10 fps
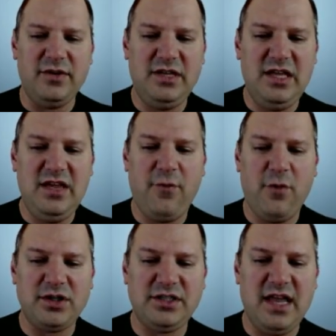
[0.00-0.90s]

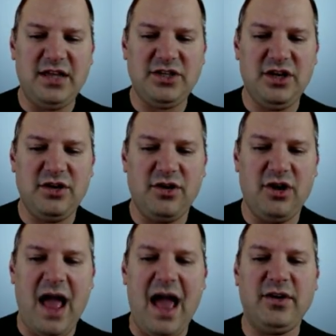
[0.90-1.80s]
deforestation,
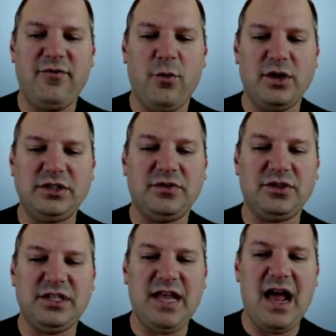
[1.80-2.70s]
or having forest
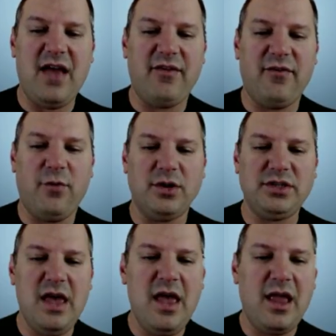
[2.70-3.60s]
versus not having forest,
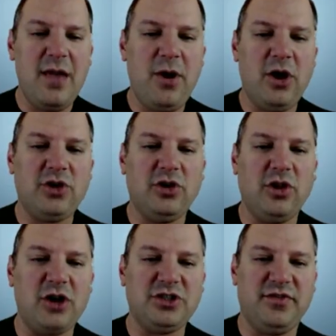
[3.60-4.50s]
compared to
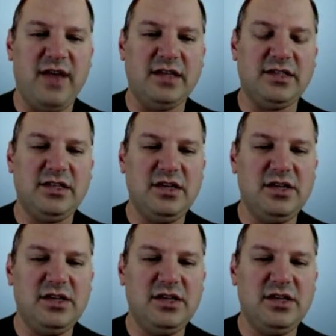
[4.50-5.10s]
large events.